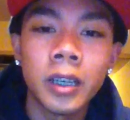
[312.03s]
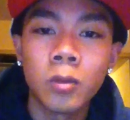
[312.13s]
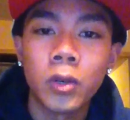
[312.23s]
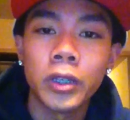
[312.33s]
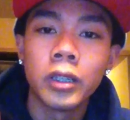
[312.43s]

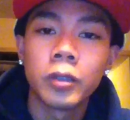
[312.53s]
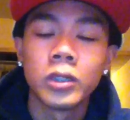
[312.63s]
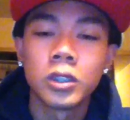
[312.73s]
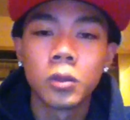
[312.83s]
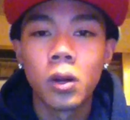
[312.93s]
down while you click
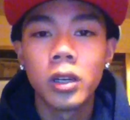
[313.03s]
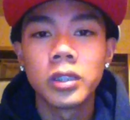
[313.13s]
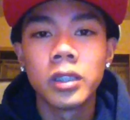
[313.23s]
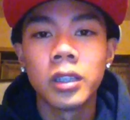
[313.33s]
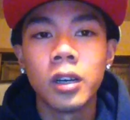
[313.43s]
restore, it's
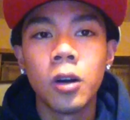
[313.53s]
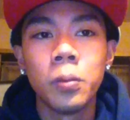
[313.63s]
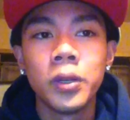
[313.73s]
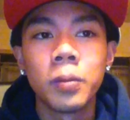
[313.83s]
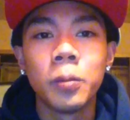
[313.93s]
going to
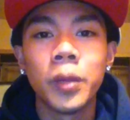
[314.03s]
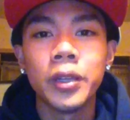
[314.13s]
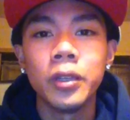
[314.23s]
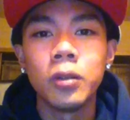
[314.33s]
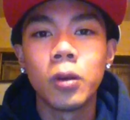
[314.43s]
open up the
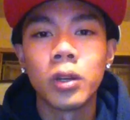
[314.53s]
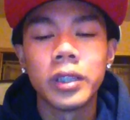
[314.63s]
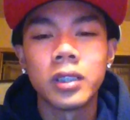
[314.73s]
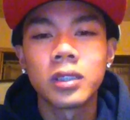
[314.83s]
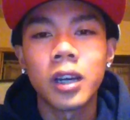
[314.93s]
menu, go to
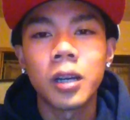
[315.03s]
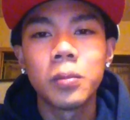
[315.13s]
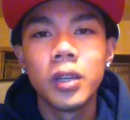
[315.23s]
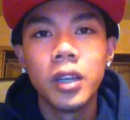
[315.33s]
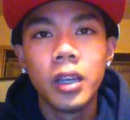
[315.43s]
desktop,
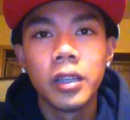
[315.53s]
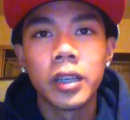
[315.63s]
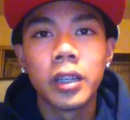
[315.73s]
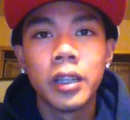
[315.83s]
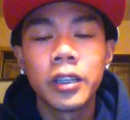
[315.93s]

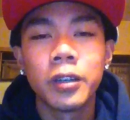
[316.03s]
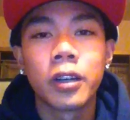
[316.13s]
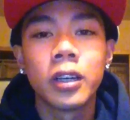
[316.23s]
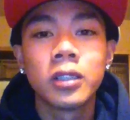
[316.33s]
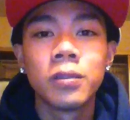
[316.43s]
then click your
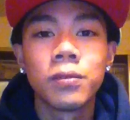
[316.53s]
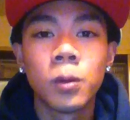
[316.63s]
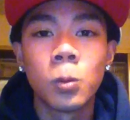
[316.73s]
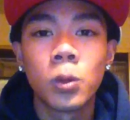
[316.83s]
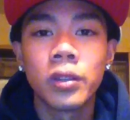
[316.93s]
custom
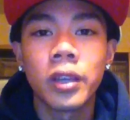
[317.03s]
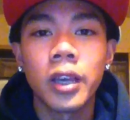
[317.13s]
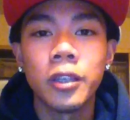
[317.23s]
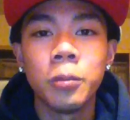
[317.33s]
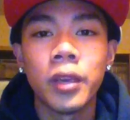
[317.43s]
firmware
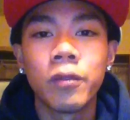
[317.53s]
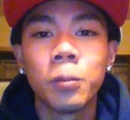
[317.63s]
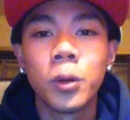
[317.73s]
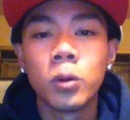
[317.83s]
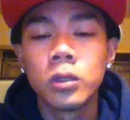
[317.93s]
that you made from
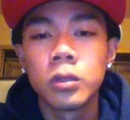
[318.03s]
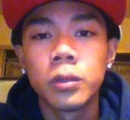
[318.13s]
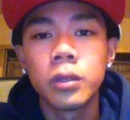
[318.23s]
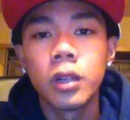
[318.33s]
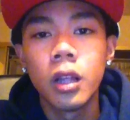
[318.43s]
Pwnage
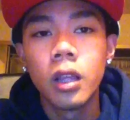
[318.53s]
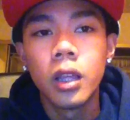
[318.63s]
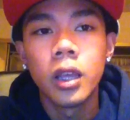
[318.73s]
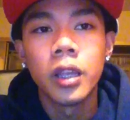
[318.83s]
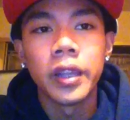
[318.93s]
Tool,
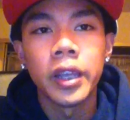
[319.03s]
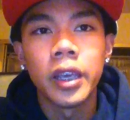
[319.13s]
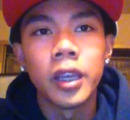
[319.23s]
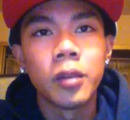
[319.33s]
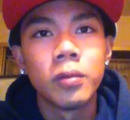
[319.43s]
and
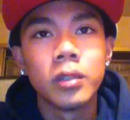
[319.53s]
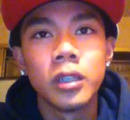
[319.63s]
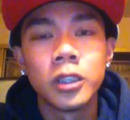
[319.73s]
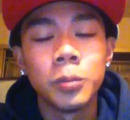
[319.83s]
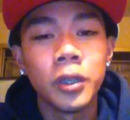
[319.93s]
then
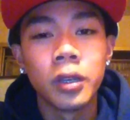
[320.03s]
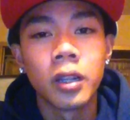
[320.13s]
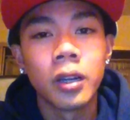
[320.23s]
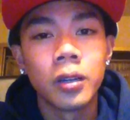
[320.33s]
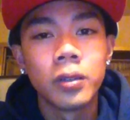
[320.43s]
it should be good to
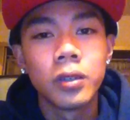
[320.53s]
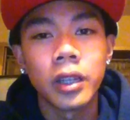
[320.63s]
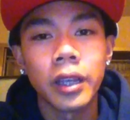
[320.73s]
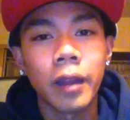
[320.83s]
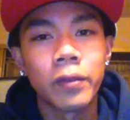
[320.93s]
go.
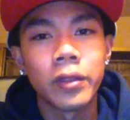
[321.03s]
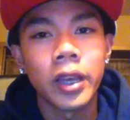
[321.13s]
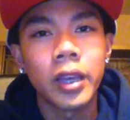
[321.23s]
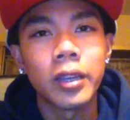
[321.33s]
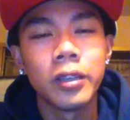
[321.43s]
Like after
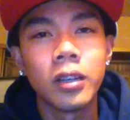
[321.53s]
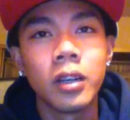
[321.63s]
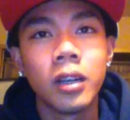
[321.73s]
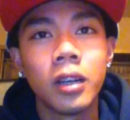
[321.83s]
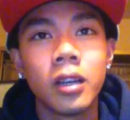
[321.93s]
that,
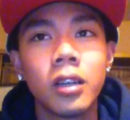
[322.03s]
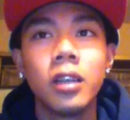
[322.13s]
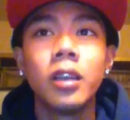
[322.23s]
uh,